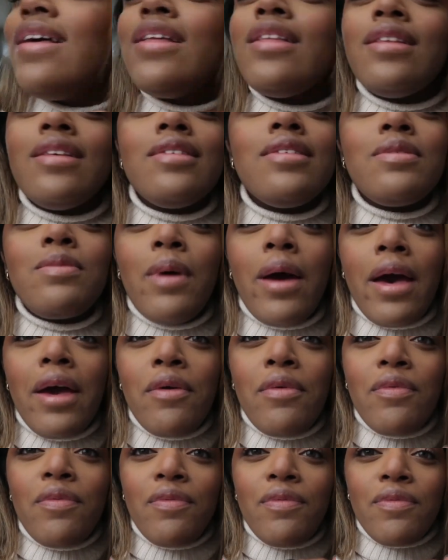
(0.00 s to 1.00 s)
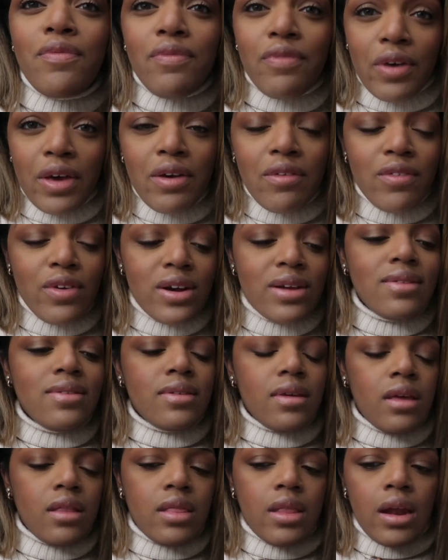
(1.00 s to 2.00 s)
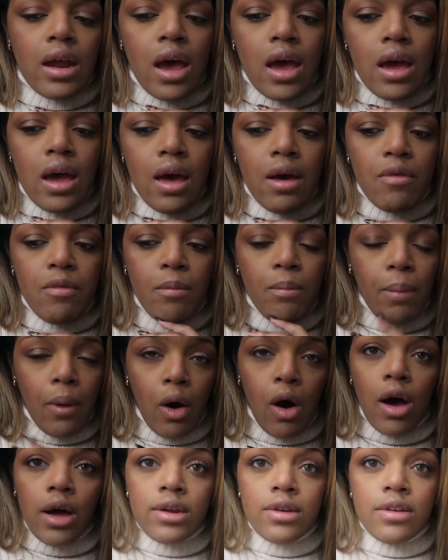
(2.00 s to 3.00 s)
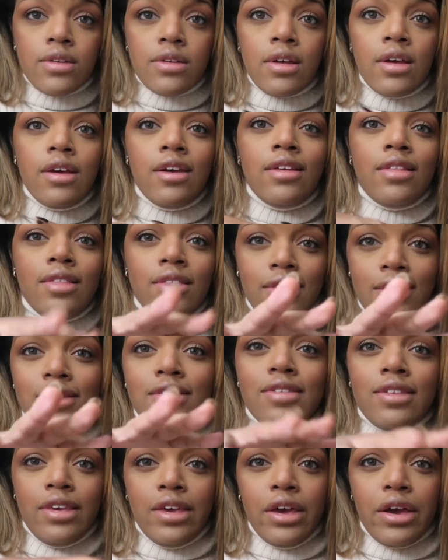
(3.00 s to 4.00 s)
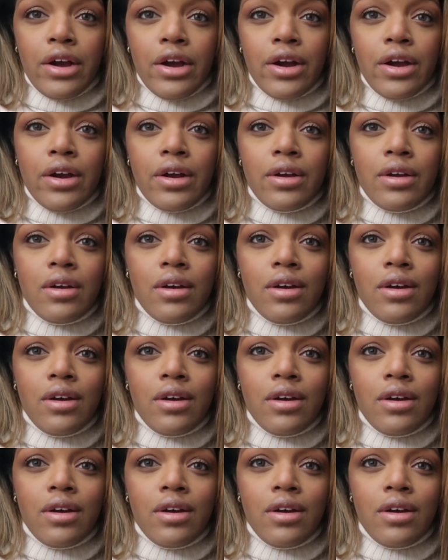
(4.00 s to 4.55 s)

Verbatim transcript: This is my favorite scent that I have bought this year,